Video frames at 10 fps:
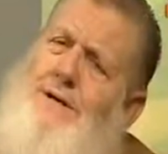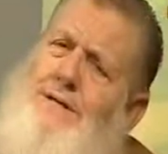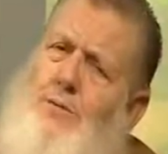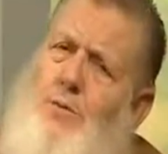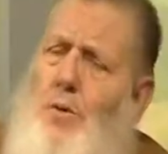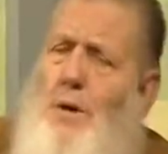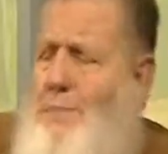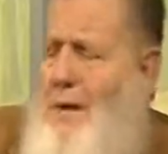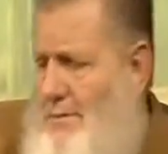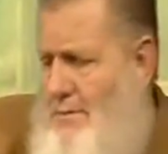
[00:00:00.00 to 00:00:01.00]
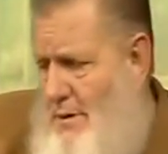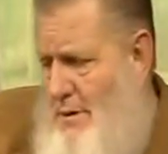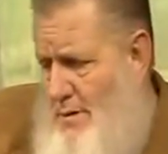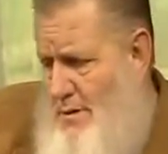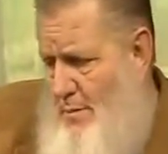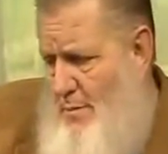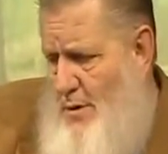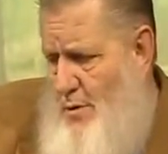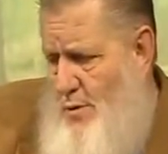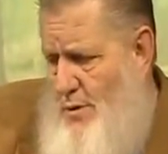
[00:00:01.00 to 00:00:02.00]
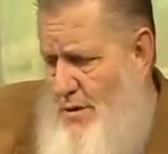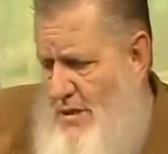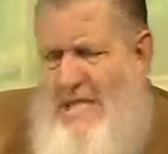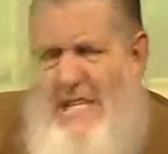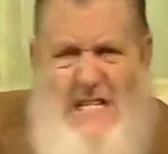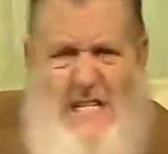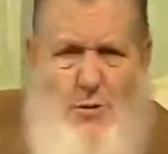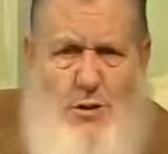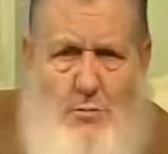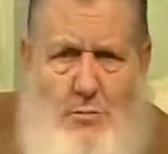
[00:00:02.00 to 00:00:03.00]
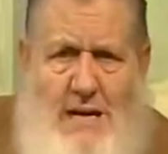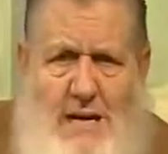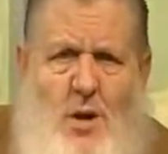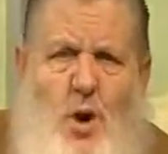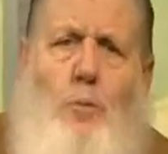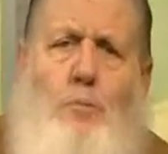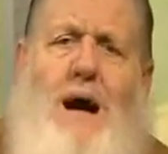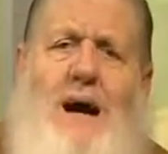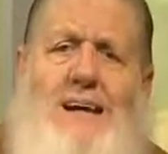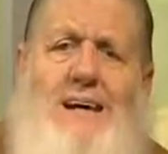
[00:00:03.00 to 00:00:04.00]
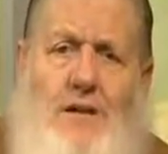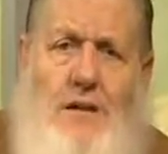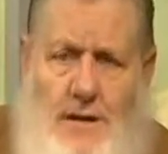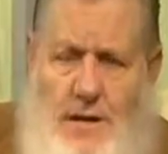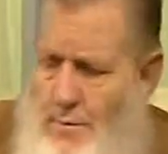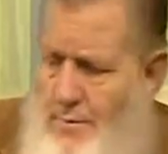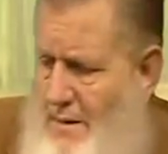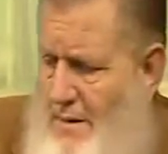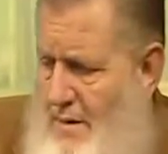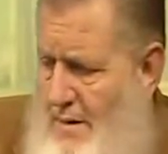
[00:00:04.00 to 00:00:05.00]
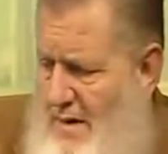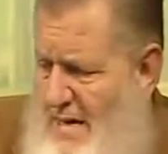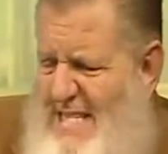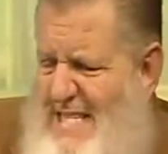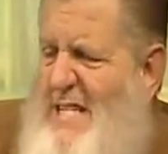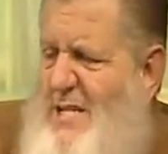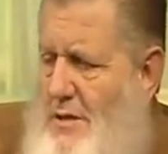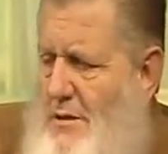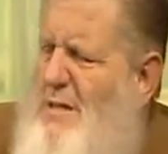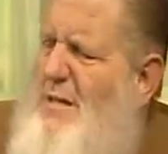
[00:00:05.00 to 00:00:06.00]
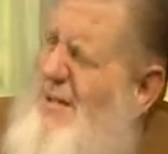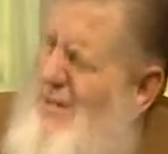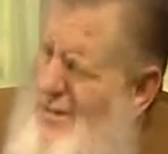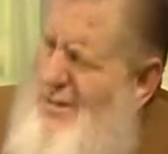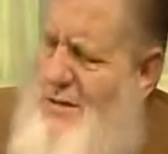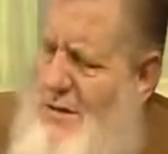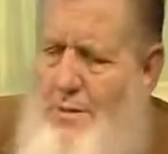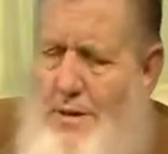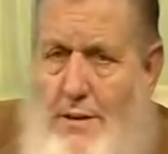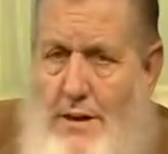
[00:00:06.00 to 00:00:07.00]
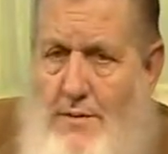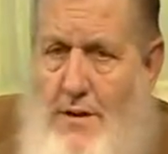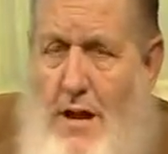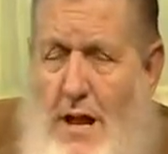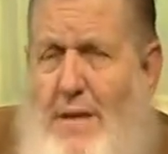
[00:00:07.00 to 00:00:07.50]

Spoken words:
He said, well, what about somebody who is stingy with their money, called Bakhil in Arabic. He's stingy. He said he could still be a believer.